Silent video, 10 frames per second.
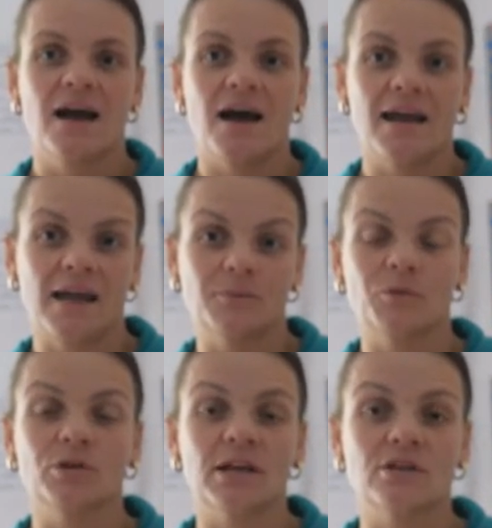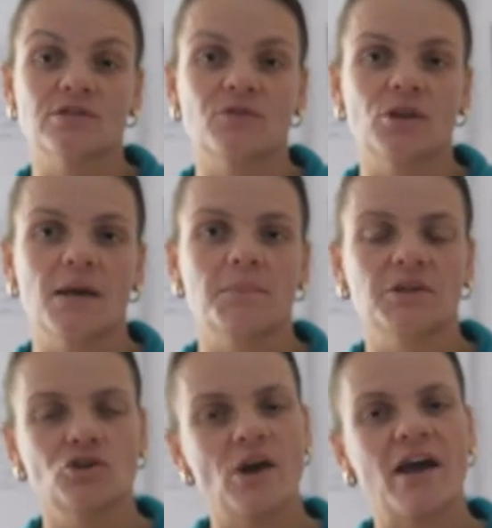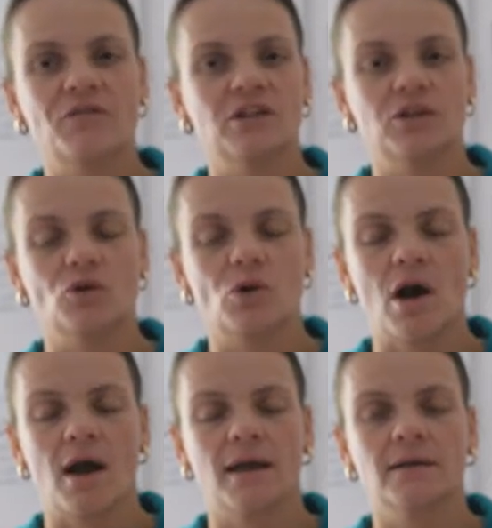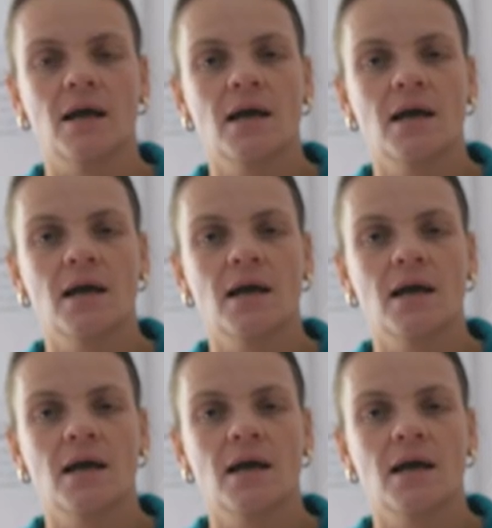I had printouts for them, but you have it in your guide,